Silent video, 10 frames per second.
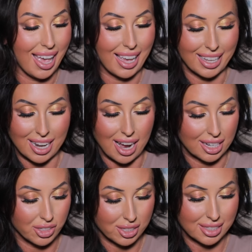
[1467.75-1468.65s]
and
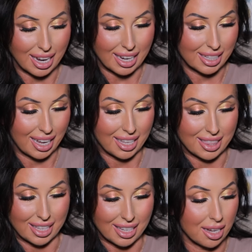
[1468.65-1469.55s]
I just, I, I
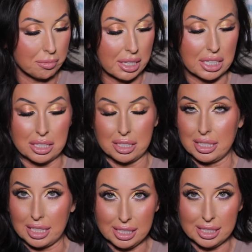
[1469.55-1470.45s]
think I'm gonna
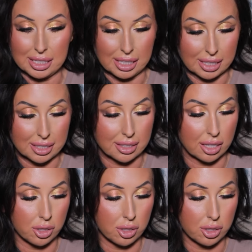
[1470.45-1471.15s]
need these.